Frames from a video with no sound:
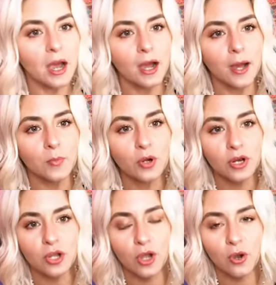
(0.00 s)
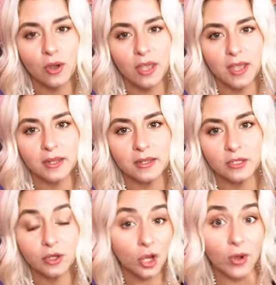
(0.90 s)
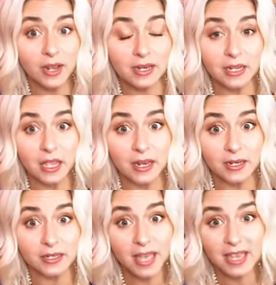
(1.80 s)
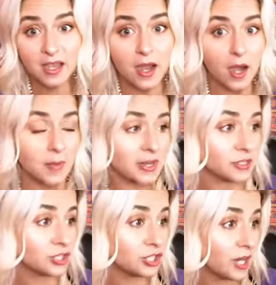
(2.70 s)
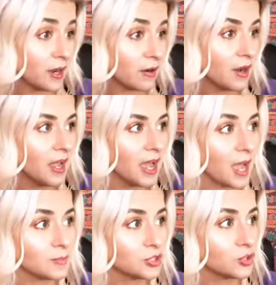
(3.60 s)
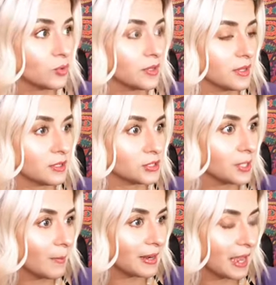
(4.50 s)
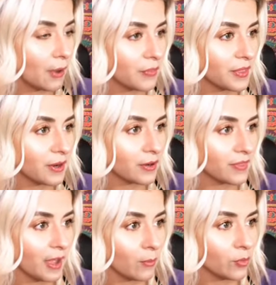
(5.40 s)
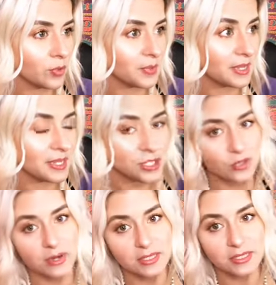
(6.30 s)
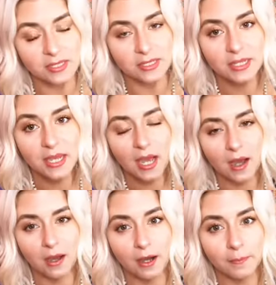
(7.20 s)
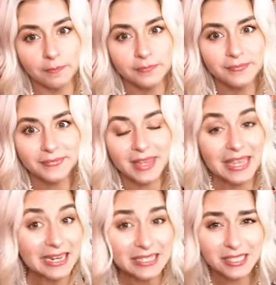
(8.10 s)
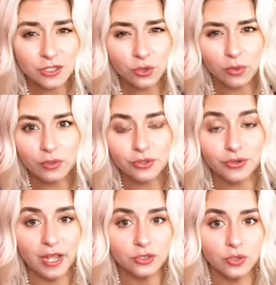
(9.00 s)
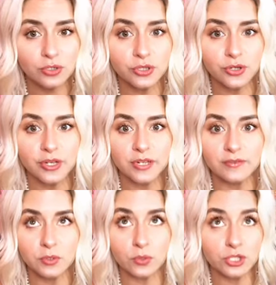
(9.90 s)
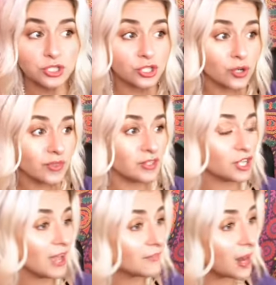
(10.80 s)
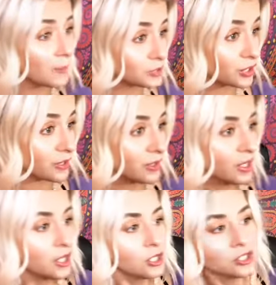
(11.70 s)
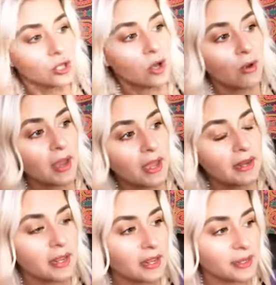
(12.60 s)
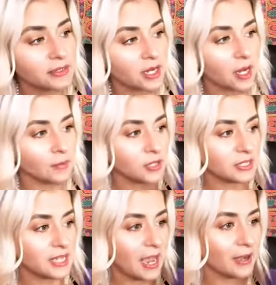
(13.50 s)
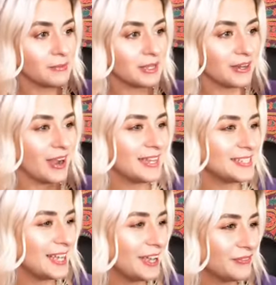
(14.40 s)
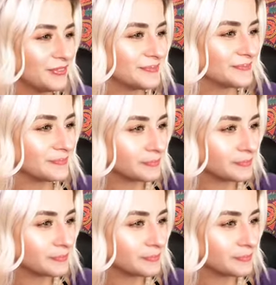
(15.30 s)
Um, we're gonna go ahead, you can go ahead and, and, like, comment, and share. I'm sure that there's somebody out there that would be interested um, in essential oils or natural alternatives or just to know that you have an option. So go ahead and um, you can tag them here. Hi, Tiff!